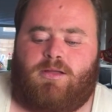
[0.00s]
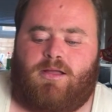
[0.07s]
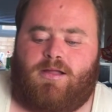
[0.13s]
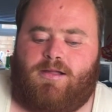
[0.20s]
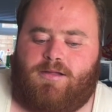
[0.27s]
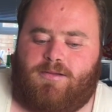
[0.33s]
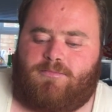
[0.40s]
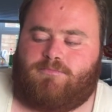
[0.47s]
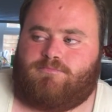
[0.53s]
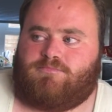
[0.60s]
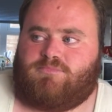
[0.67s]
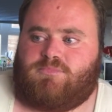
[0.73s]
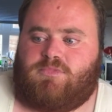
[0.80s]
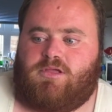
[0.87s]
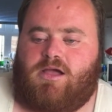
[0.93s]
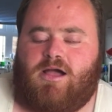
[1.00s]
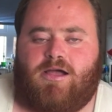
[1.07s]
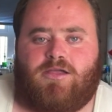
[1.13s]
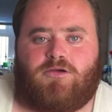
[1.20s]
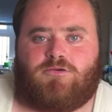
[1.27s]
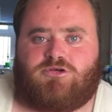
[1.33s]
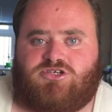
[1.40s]

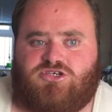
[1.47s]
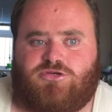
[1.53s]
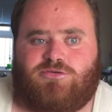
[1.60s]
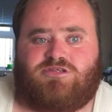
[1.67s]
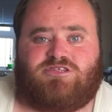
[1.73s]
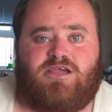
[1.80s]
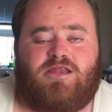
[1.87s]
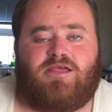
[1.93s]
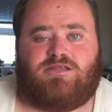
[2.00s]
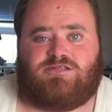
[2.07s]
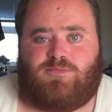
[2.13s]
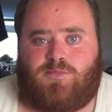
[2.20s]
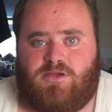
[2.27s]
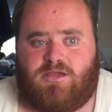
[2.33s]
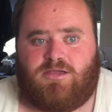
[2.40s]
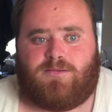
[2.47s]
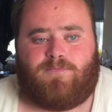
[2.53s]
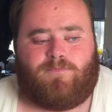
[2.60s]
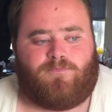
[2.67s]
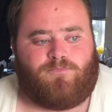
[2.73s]
I always shoot in 1080p,